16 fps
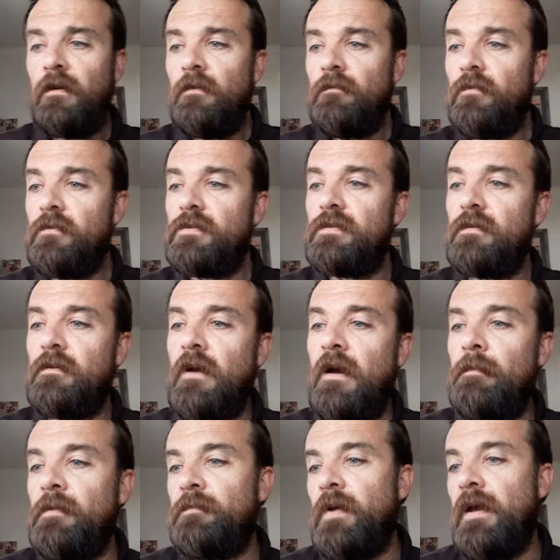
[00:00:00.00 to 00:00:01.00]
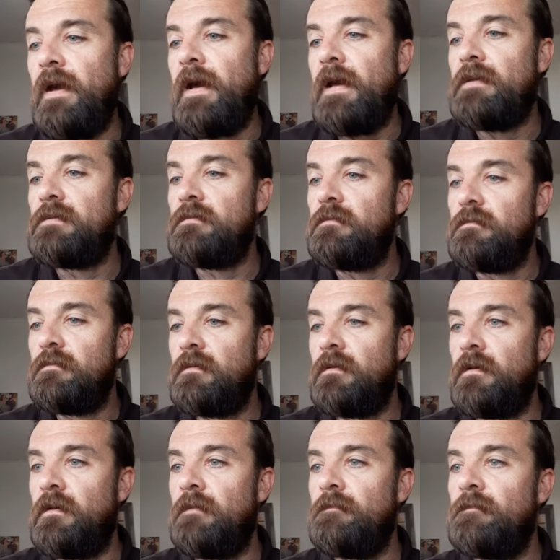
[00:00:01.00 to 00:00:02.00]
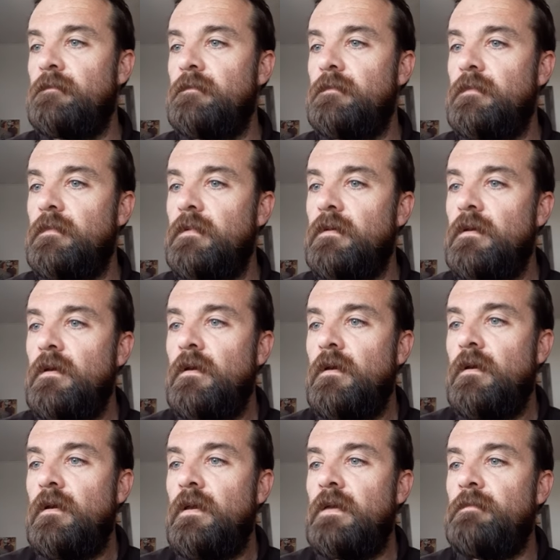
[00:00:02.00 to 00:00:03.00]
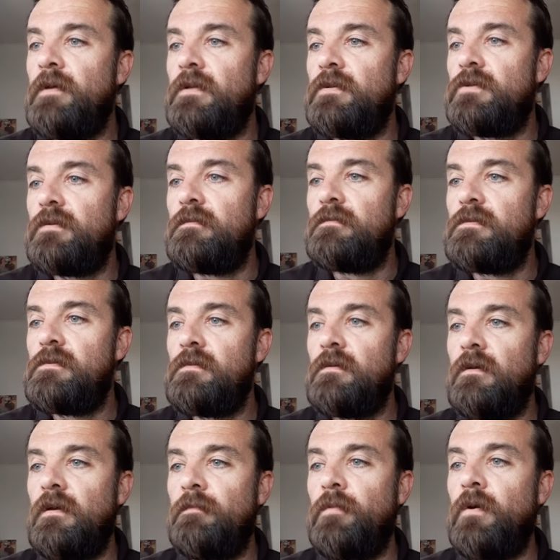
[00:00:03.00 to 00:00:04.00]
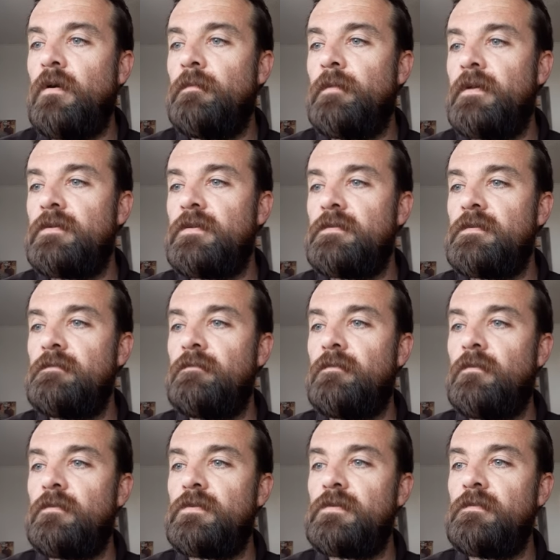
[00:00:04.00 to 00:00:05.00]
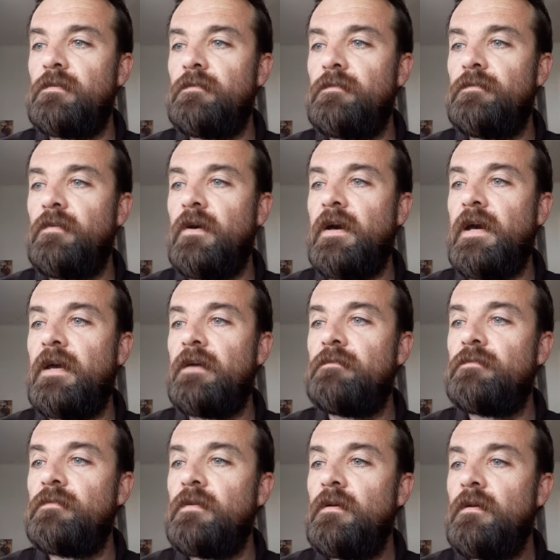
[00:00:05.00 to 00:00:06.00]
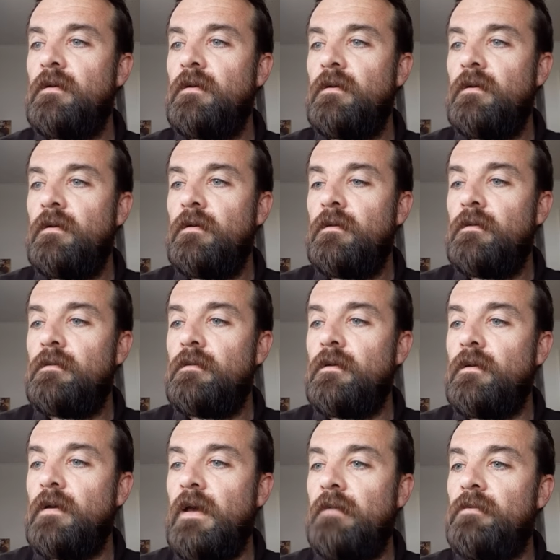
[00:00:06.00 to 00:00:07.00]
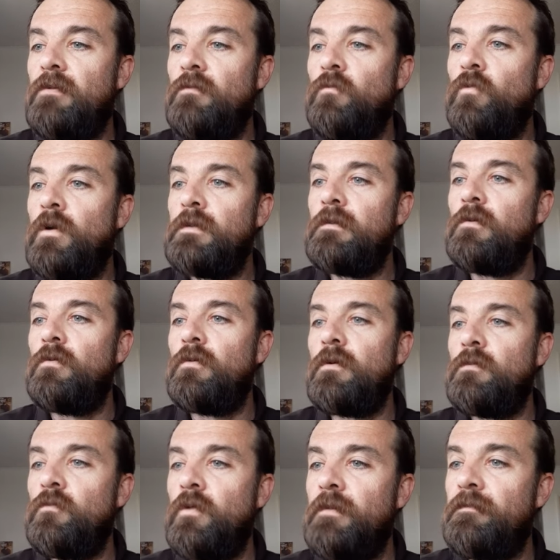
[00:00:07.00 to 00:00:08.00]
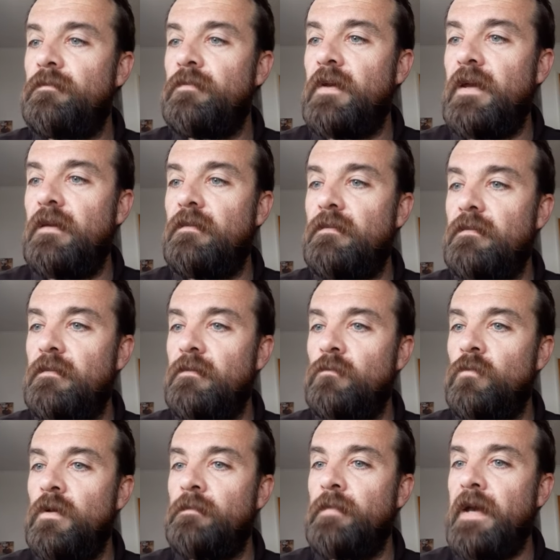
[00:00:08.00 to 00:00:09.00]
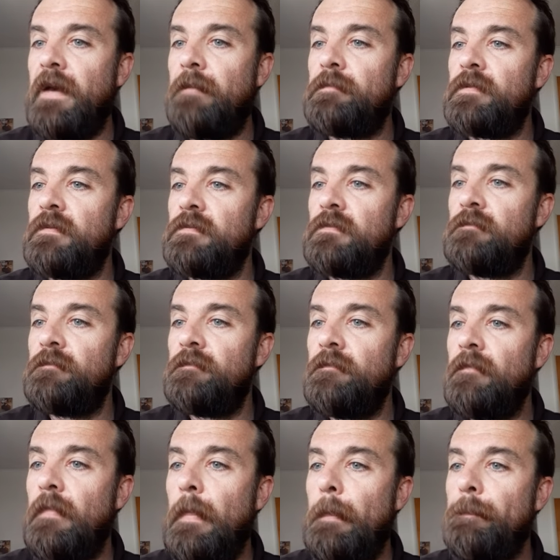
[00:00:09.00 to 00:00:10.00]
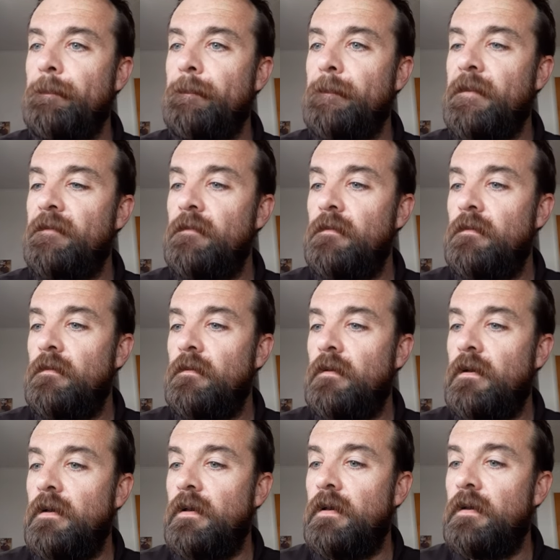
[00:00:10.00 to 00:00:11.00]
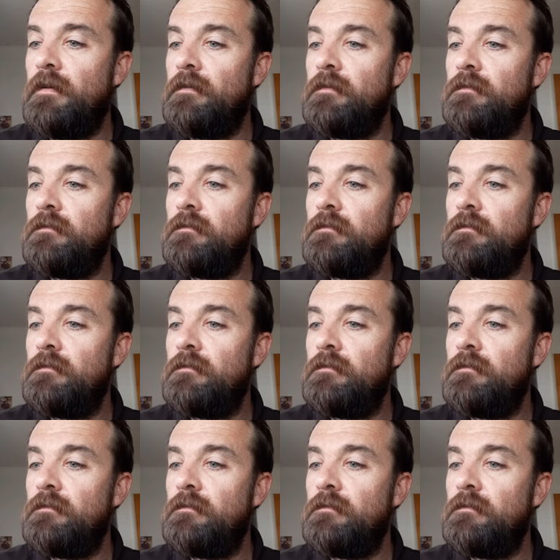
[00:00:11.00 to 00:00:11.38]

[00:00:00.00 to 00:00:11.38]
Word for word: first, the common past. Um, he mentions, uh, Paul mentions in verse 5, having one Lord, one faith, and one baptism. Uh,